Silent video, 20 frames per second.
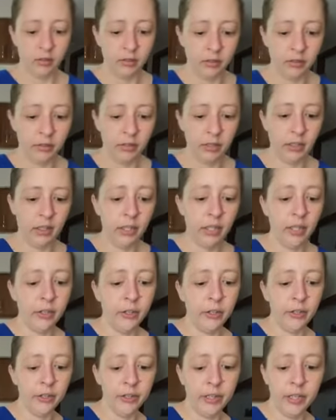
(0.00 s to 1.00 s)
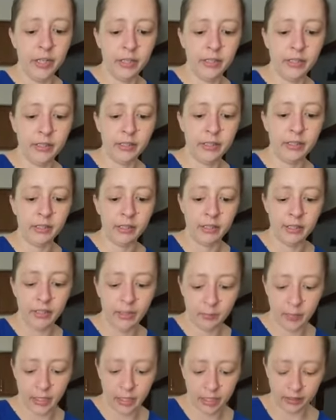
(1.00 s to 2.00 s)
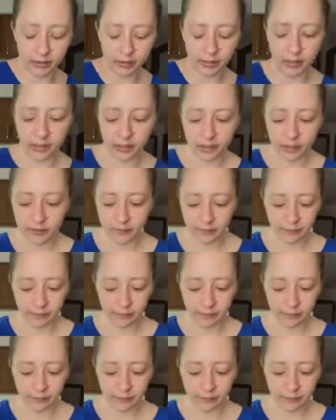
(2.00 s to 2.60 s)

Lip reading: till I heard it sizzling back there.